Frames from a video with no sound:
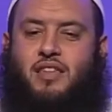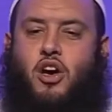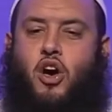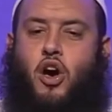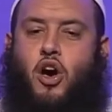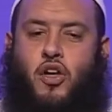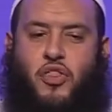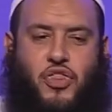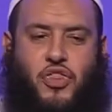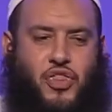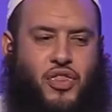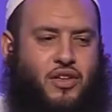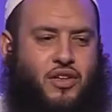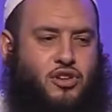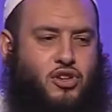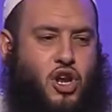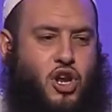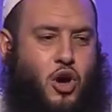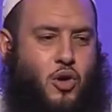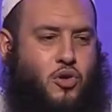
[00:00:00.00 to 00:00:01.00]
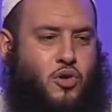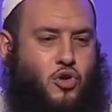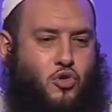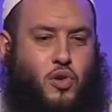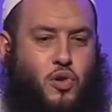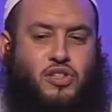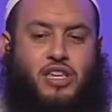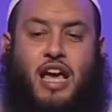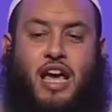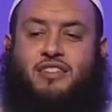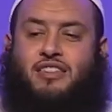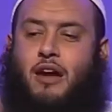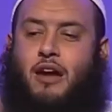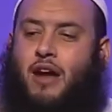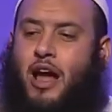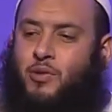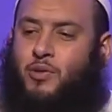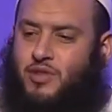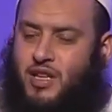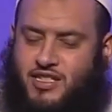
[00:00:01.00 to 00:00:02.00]
the earth, you know, rotate
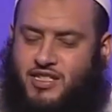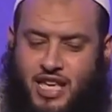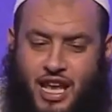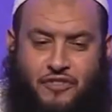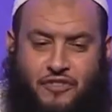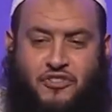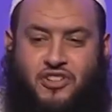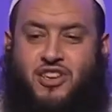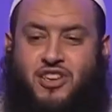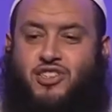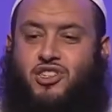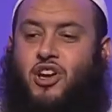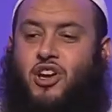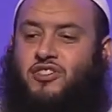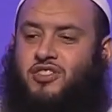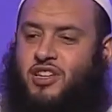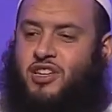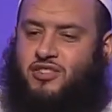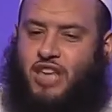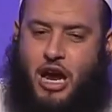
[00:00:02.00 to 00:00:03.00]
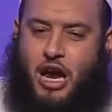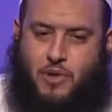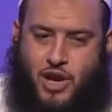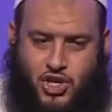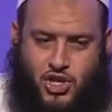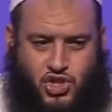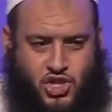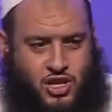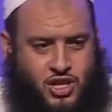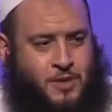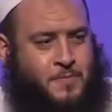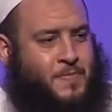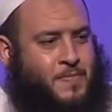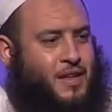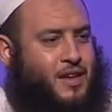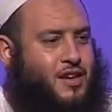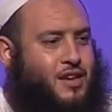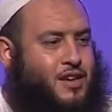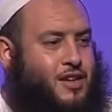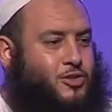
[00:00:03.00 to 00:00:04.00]
around itself in a certain
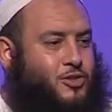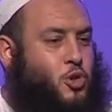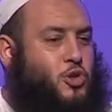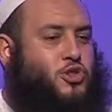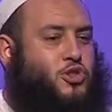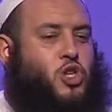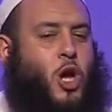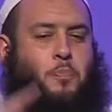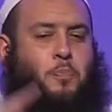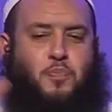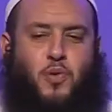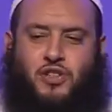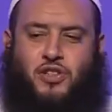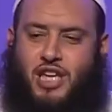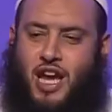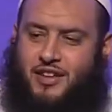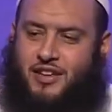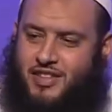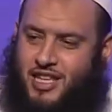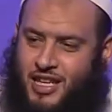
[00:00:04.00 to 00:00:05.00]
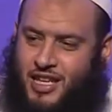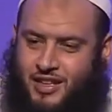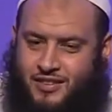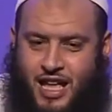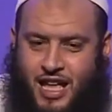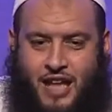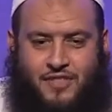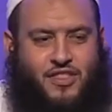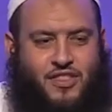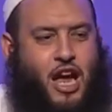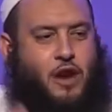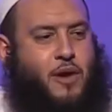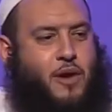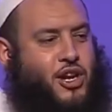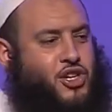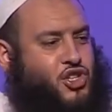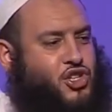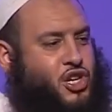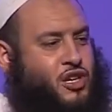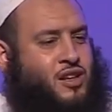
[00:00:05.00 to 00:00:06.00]
direction to stop rotating in that
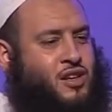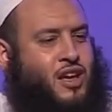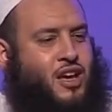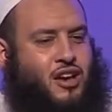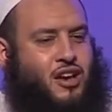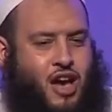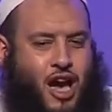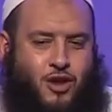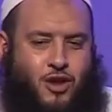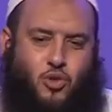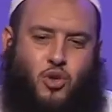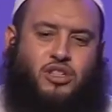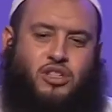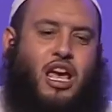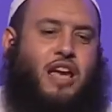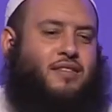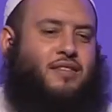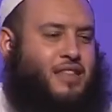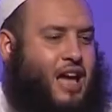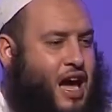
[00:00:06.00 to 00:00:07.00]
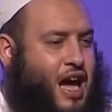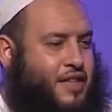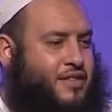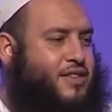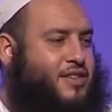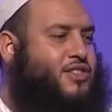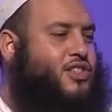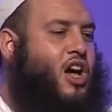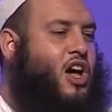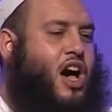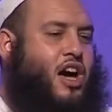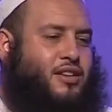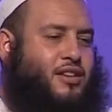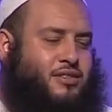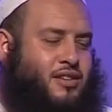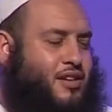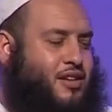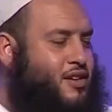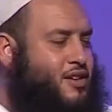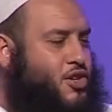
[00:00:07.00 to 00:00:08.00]
direction and rotate the other side.
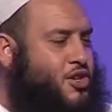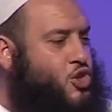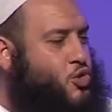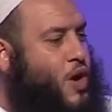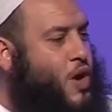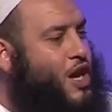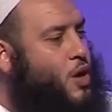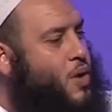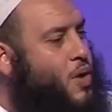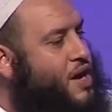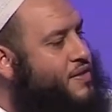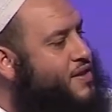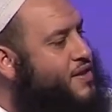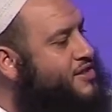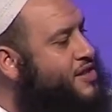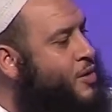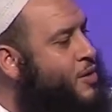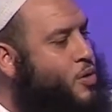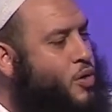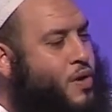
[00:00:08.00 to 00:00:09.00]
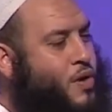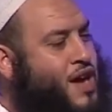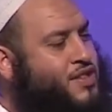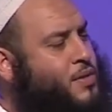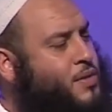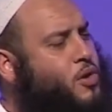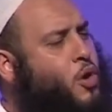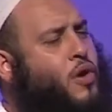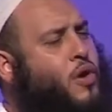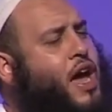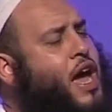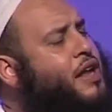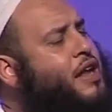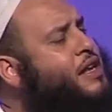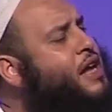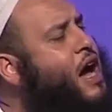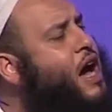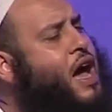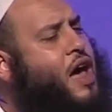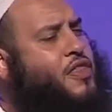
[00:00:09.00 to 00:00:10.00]
Straight away the sun will rise up. Or
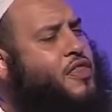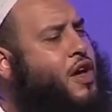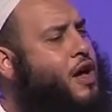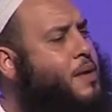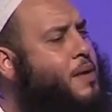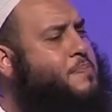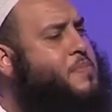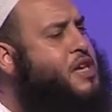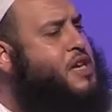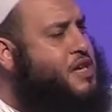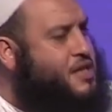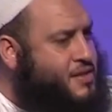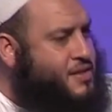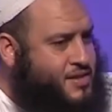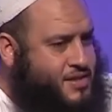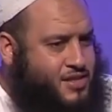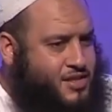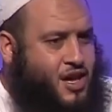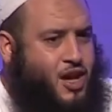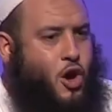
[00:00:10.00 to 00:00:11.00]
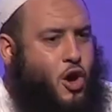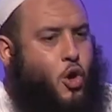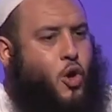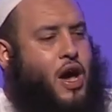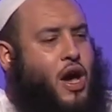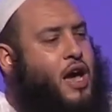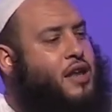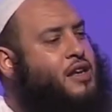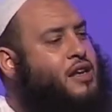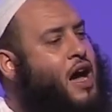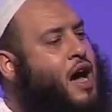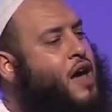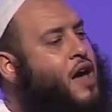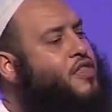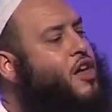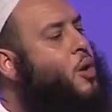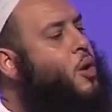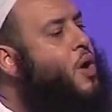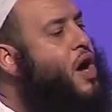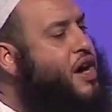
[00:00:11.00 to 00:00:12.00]
any other means or any
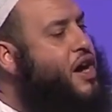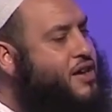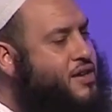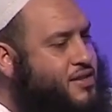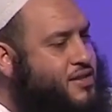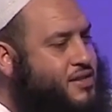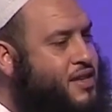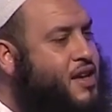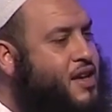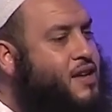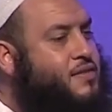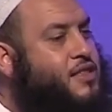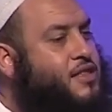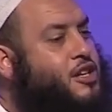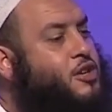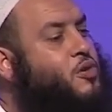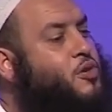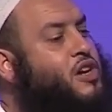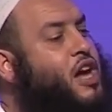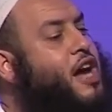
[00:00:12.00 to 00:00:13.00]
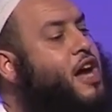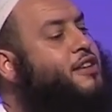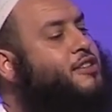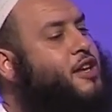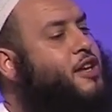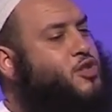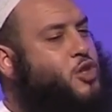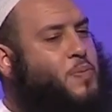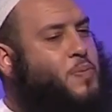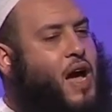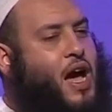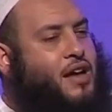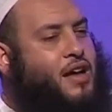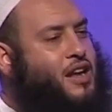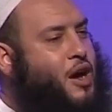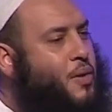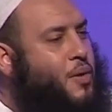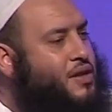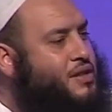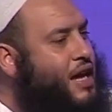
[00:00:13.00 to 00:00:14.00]
other ways the Creator
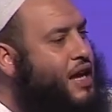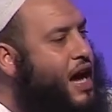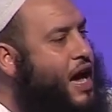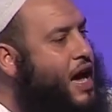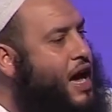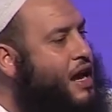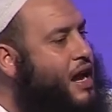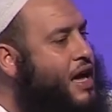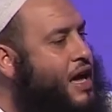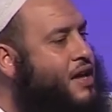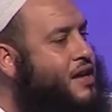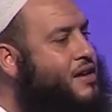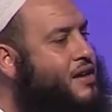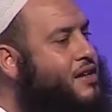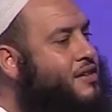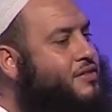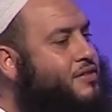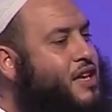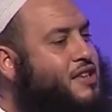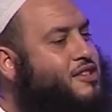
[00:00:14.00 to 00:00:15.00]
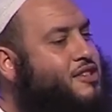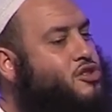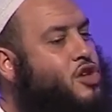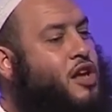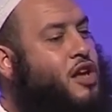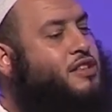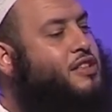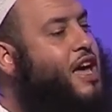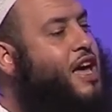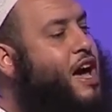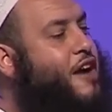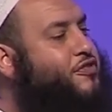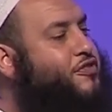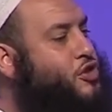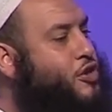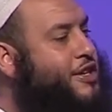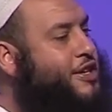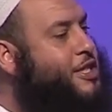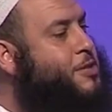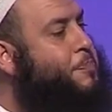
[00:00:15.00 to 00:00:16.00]
subhanahu wa ta'ala does not have
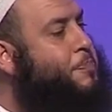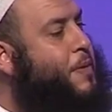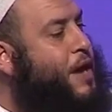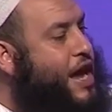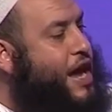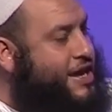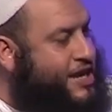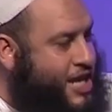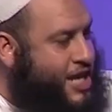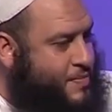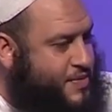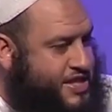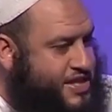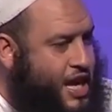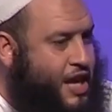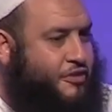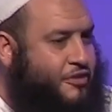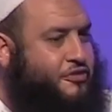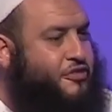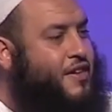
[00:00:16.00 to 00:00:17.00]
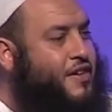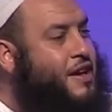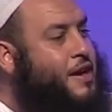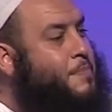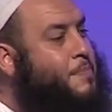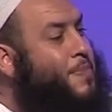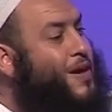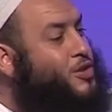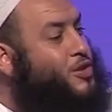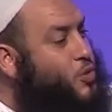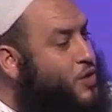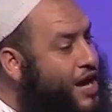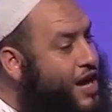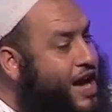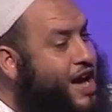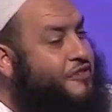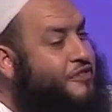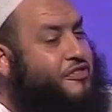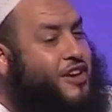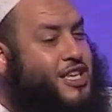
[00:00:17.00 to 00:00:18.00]
to explain himself. But we
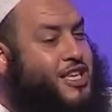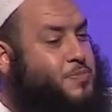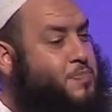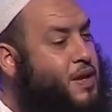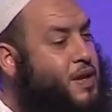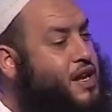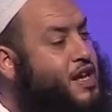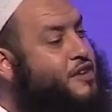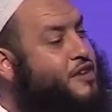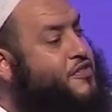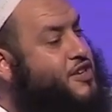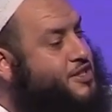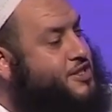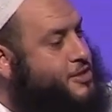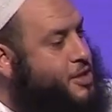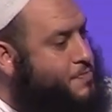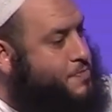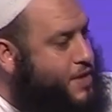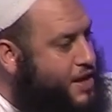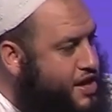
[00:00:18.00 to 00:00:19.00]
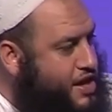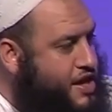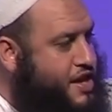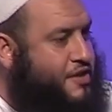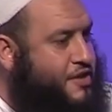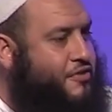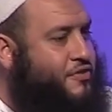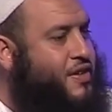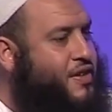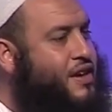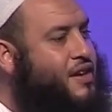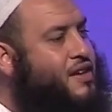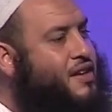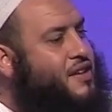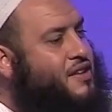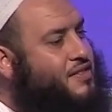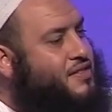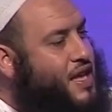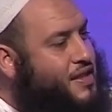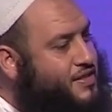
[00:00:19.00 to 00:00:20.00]
have as believers to believe
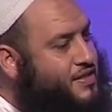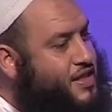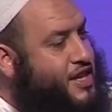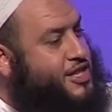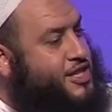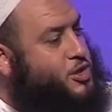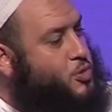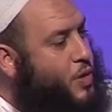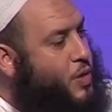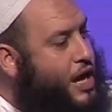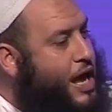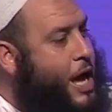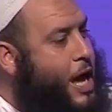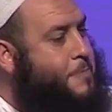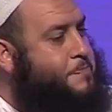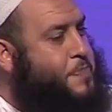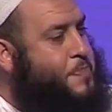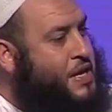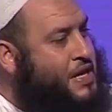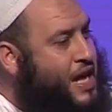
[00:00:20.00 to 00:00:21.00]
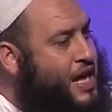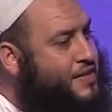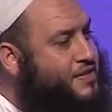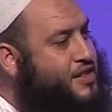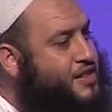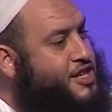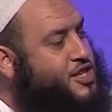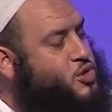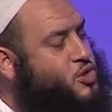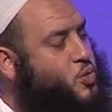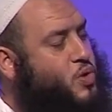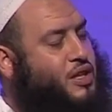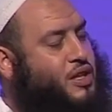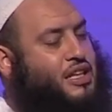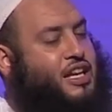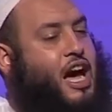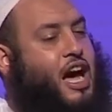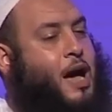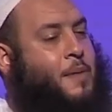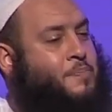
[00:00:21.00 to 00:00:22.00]
that this will happen and this will
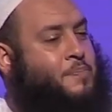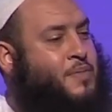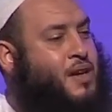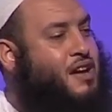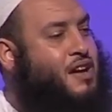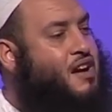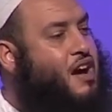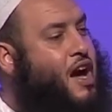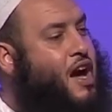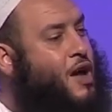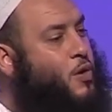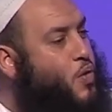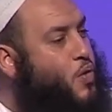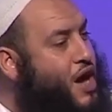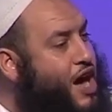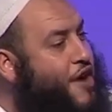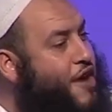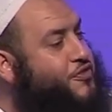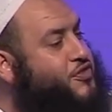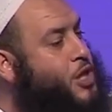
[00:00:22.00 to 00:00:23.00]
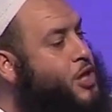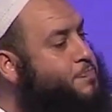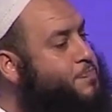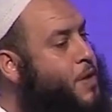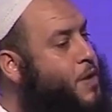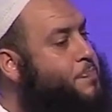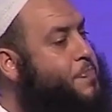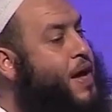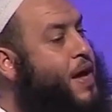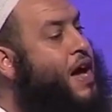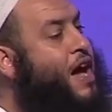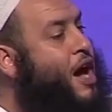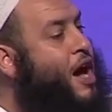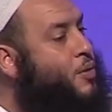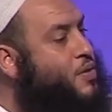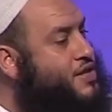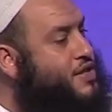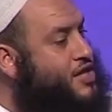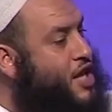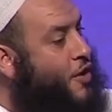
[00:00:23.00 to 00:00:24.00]
come and we have to prepare
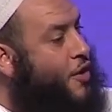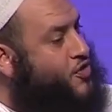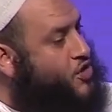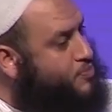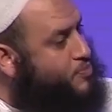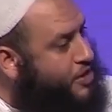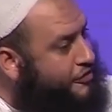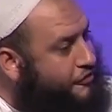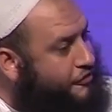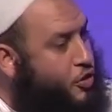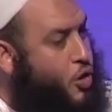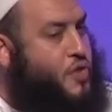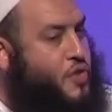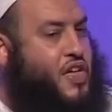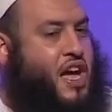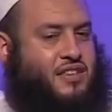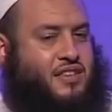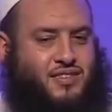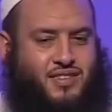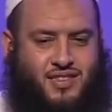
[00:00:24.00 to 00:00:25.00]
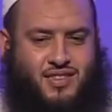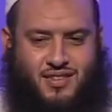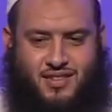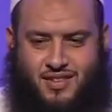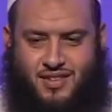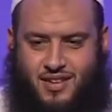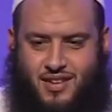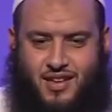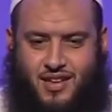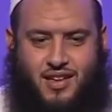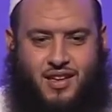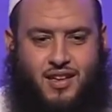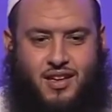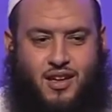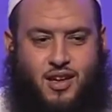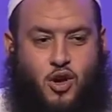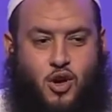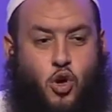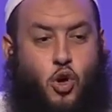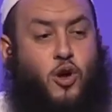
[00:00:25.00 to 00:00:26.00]
ourselves before that.
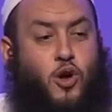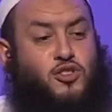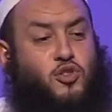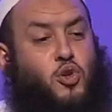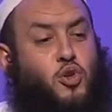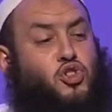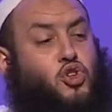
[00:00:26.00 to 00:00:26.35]
Also,